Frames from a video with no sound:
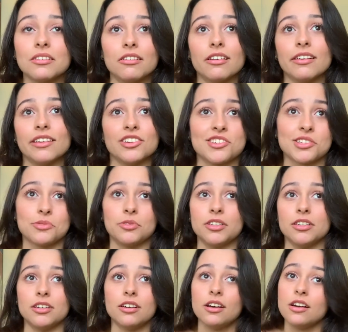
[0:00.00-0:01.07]
or they just want
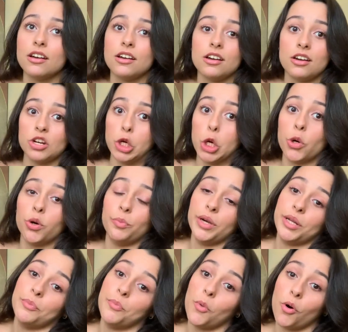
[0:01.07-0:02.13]
to know a
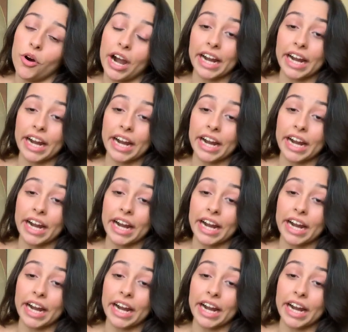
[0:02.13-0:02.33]
bit more.